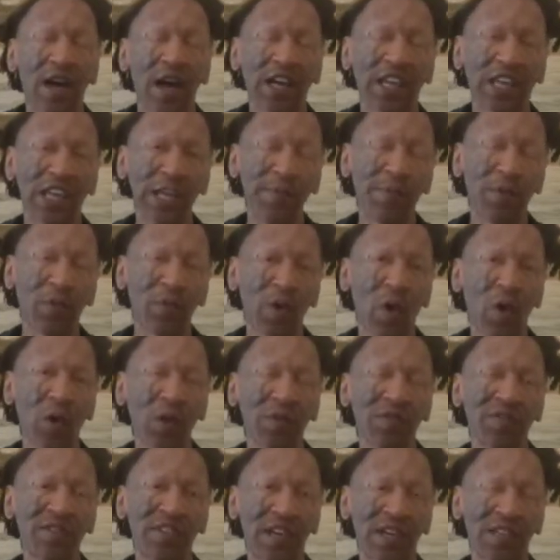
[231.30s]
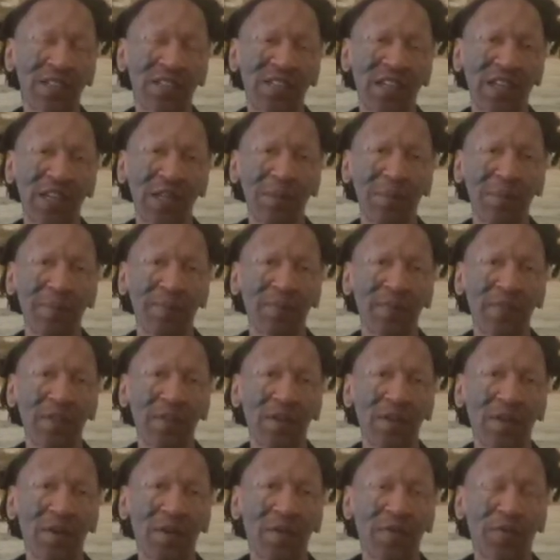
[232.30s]
I keep a roll of duct tape
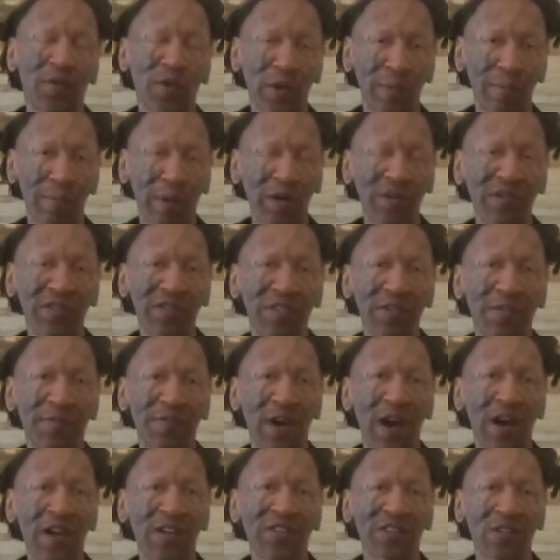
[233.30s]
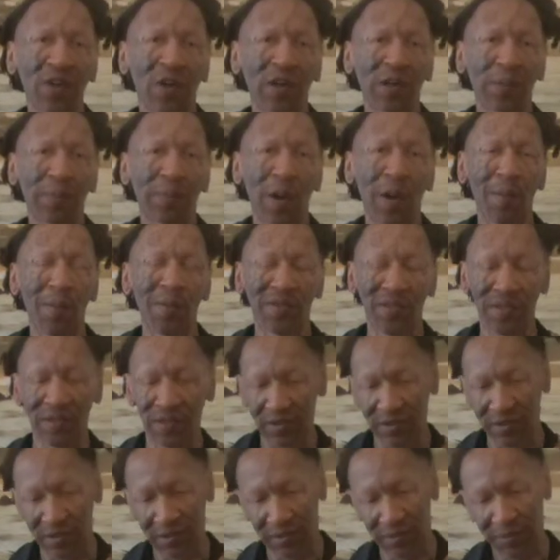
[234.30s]
for emergency fire starting
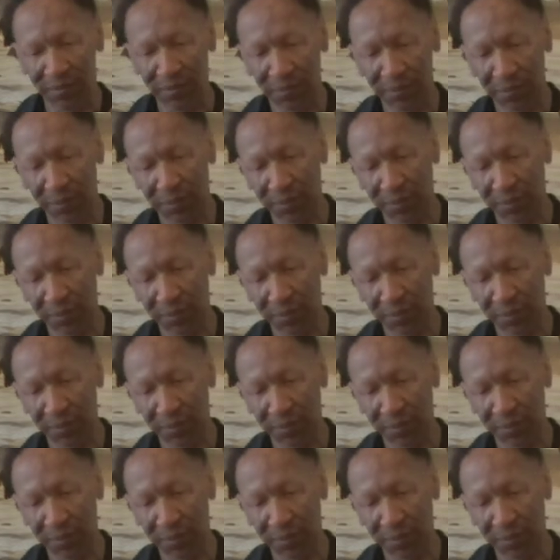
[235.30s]
purposes.